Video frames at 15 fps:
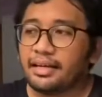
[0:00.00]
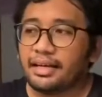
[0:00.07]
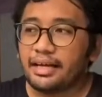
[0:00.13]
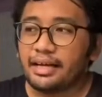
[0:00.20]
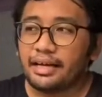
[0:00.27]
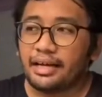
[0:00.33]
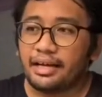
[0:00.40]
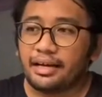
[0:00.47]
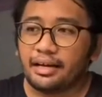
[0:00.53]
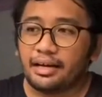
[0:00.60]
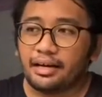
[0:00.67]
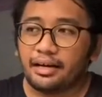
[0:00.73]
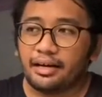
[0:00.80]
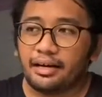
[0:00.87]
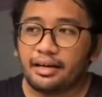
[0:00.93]
And
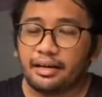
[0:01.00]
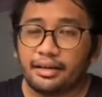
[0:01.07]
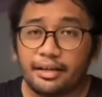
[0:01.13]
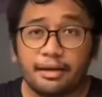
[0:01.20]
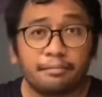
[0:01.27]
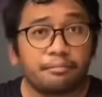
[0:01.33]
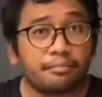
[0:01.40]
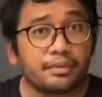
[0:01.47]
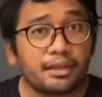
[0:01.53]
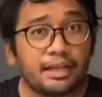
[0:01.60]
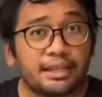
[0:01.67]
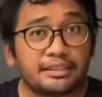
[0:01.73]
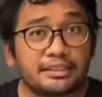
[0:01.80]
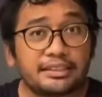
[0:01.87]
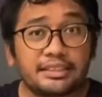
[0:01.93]
yeah,
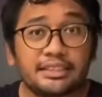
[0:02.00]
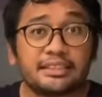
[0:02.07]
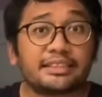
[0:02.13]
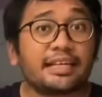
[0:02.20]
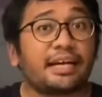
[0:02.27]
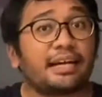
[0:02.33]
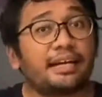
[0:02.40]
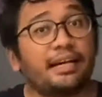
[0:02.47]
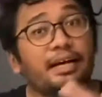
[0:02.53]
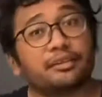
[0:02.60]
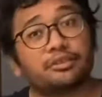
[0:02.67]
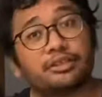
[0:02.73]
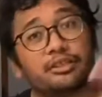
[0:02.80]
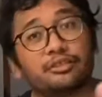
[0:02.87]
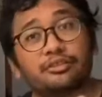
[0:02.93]
let's just get down
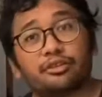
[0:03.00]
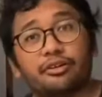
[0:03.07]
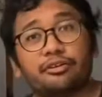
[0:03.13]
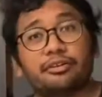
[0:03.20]
to the tutorial.